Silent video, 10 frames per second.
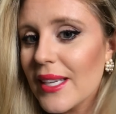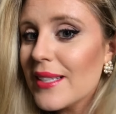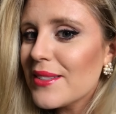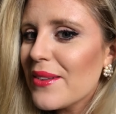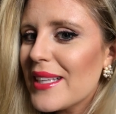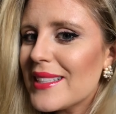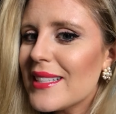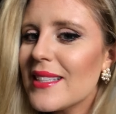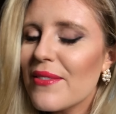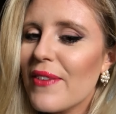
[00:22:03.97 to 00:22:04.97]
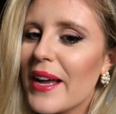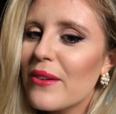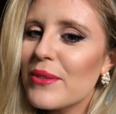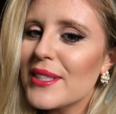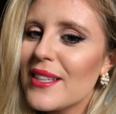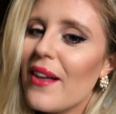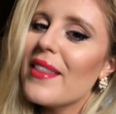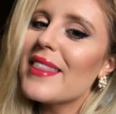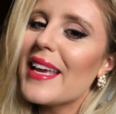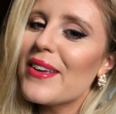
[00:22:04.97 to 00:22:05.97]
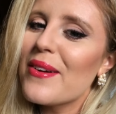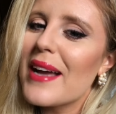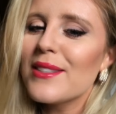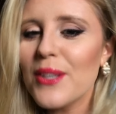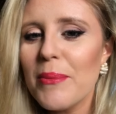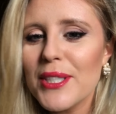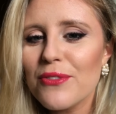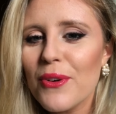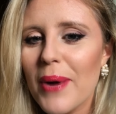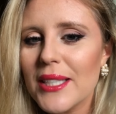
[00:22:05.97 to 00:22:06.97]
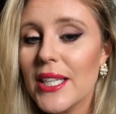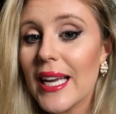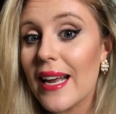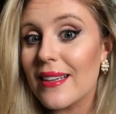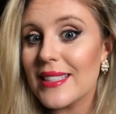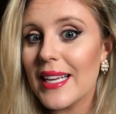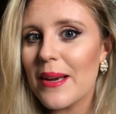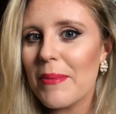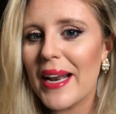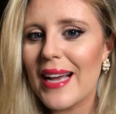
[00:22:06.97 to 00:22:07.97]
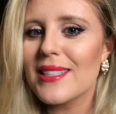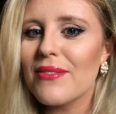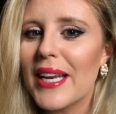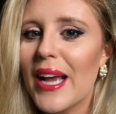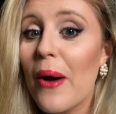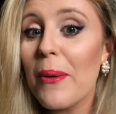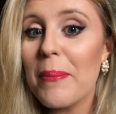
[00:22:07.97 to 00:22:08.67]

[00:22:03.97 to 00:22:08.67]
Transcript: So this is the final result. Thank you guys so much for watching, and I'll see you in my next video.